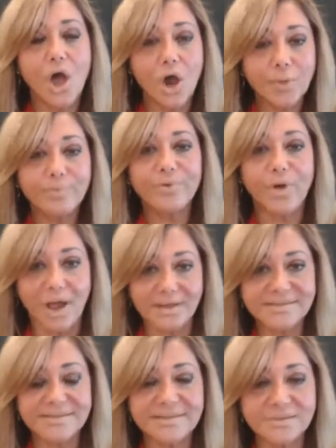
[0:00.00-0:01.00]
Our
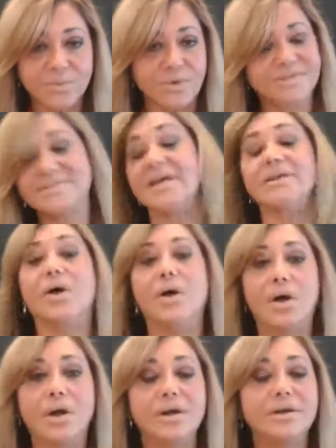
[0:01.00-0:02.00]
process was that
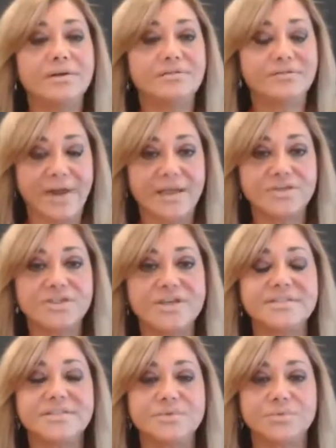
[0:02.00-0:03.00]
our
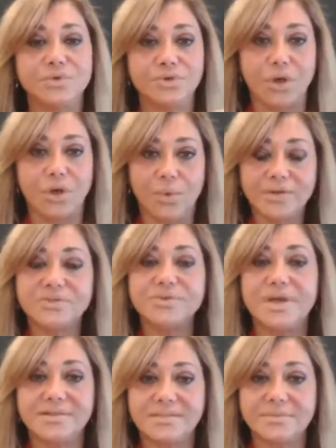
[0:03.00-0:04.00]
franchisees would go into
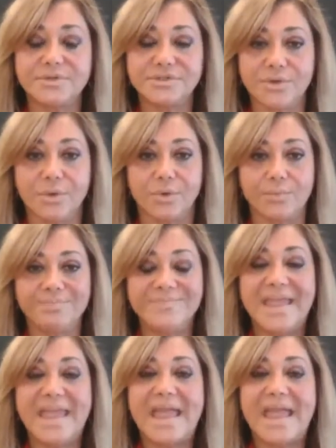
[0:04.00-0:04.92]
customers' home